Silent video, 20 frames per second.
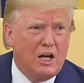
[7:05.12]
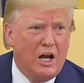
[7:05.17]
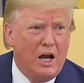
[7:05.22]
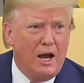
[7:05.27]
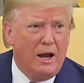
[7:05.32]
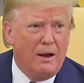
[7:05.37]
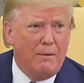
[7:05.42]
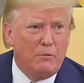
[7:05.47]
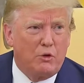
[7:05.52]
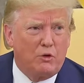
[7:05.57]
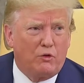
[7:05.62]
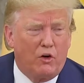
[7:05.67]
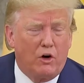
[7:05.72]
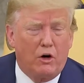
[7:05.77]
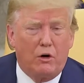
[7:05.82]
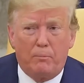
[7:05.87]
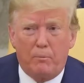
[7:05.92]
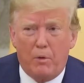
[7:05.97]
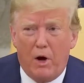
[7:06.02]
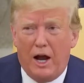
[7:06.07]
times for
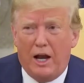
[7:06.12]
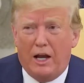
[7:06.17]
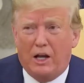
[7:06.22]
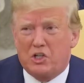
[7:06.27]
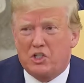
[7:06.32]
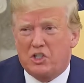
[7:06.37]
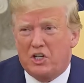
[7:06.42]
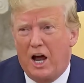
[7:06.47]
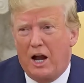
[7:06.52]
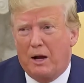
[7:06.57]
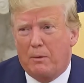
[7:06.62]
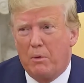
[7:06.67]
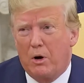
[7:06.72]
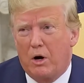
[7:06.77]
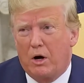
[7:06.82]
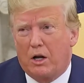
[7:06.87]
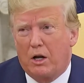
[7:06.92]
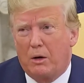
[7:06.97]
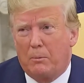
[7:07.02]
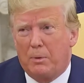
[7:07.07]
our highest stock
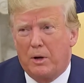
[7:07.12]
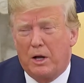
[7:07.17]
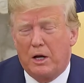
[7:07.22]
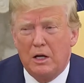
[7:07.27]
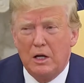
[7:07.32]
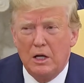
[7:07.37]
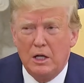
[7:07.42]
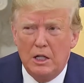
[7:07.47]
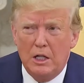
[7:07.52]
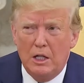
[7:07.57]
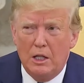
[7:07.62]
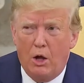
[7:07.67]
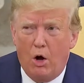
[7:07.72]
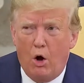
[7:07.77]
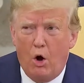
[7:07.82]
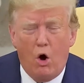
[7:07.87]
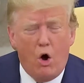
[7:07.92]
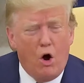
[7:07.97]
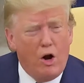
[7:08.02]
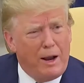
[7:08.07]
market. But
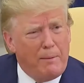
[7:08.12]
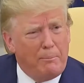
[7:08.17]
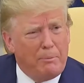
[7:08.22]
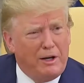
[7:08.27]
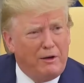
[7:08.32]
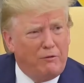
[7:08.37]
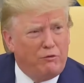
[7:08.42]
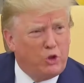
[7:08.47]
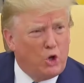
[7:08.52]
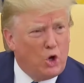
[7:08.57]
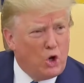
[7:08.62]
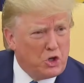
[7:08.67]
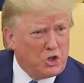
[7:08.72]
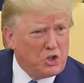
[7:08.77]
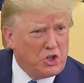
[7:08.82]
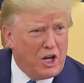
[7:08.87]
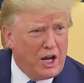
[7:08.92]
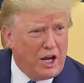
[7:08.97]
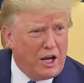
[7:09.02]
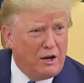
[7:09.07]
on, I believe,
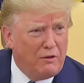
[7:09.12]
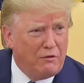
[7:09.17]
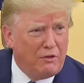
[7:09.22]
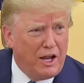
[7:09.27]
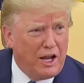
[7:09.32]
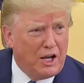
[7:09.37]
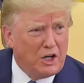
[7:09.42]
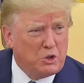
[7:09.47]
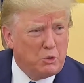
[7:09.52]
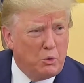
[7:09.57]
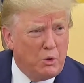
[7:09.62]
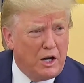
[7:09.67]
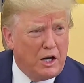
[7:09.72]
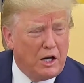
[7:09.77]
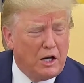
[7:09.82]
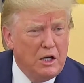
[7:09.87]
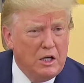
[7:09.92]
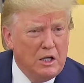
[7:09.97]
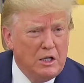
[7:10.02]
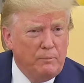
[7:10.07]
Thursday of last week,
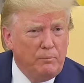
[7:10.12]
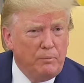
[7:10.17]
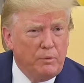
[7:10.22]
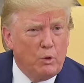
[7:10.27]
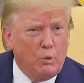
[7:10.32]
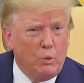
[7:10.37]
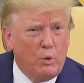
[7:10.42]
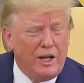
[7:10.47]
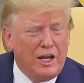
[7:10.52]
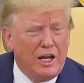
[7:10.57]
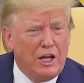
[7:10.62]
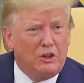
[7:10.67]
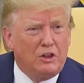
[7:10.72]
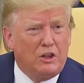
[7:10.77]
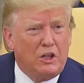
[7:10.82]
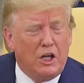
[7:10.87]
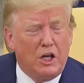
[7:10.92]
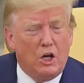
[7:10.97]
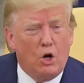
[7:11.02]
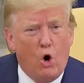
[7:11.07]
we
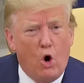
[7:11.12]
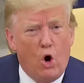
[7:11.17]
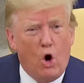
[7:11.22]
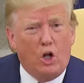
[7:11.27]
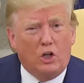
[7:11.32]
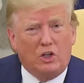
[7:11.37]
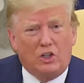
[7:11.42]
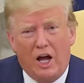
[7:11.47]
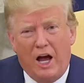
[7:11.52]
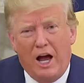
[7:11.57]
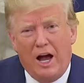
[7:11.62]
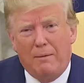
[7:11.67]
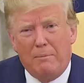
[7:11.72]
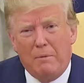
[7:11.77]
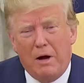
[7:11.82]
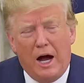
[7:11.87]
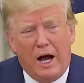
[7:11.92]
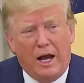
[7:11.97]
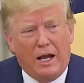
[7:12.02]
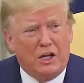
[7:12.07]
hit the all-time
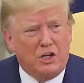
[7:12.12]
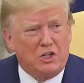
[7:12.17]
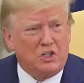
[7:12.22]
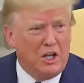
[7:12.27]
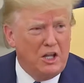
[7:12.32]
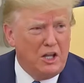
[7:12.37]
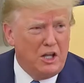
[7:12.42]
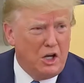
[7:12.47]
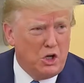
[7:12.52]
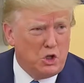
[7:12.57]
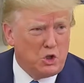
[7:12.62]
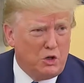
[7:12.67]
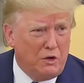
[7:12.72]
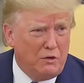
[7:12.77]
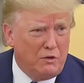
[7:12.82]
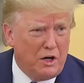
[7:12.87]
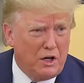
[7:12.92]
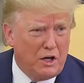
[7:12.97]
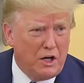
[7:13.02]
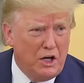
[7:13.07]
highest in the history
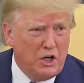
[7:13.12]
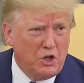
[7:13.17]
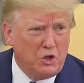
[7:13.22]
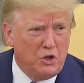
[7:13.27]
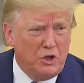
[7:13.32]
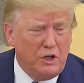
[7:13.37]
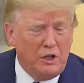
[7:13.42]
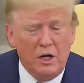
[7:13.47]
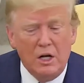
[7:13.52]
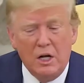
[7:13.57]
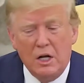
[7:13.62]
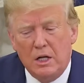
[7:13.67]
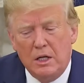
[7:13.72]
of our country.